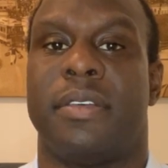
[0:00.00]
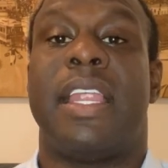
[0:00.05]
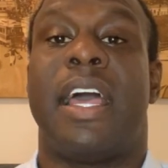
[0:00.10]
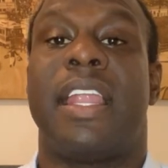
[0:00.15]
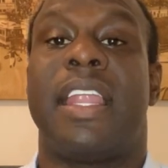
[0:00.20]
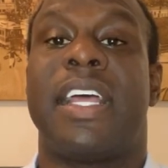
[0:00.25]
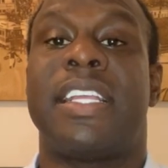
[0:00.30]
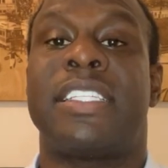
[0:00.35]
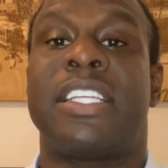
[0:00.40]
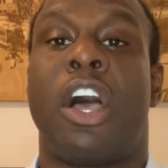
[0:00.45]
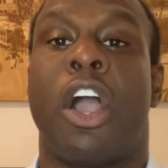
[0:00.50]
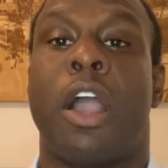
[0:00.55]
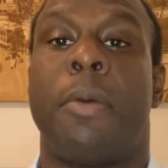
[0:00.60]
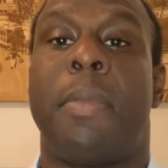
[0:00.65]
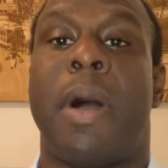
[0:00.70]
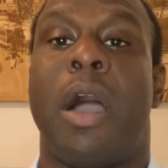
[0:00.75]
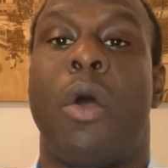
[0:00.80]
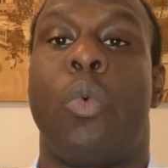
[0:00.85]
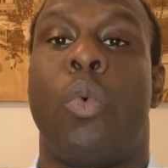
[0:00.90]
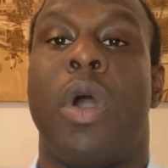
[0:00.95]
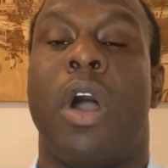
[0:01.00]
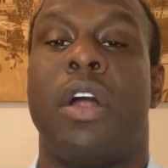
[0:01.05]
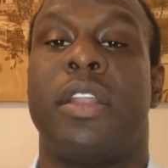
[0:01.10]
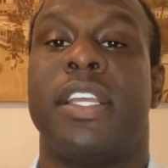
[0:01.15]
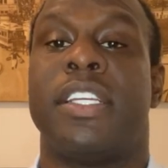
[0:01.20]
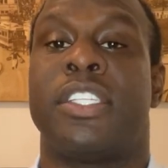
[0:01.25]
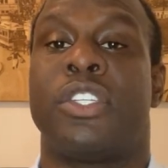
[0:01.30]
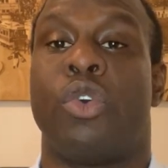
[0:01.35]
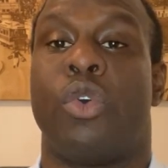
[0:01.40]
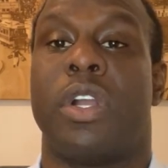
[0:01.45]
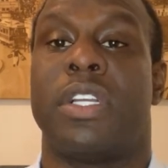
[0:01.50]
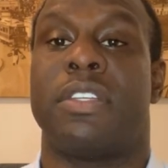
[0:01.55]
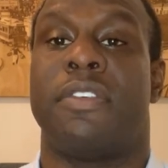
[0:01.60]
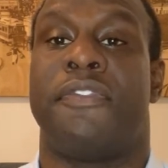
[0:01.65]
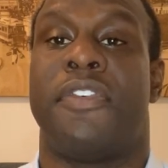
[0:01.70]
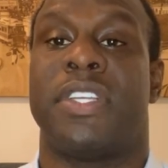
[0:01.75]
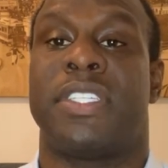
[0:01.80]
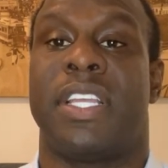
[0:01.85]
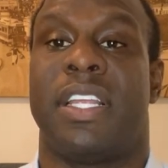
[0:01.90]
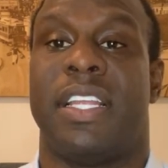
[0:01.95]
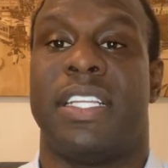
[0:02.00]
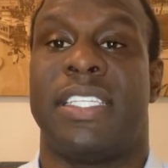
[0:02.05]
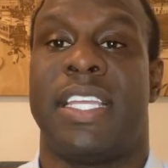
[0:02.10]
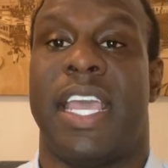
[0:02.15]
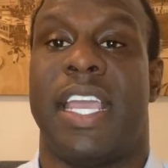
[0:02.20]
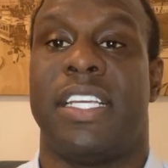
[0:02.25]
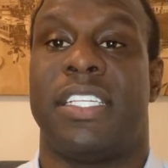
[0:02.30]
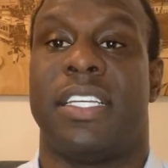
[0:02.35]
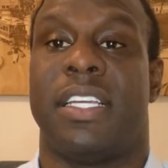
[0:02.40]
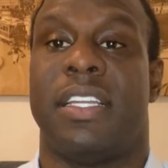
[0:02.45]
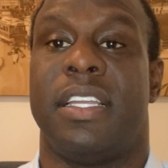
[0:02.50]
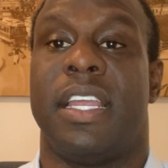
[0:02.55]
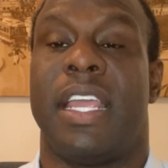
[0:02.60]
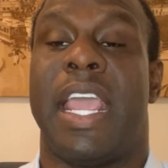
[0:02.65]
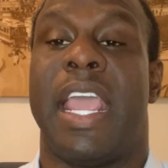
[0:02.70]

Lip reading: Now let's talk about wellness tourism facilitation.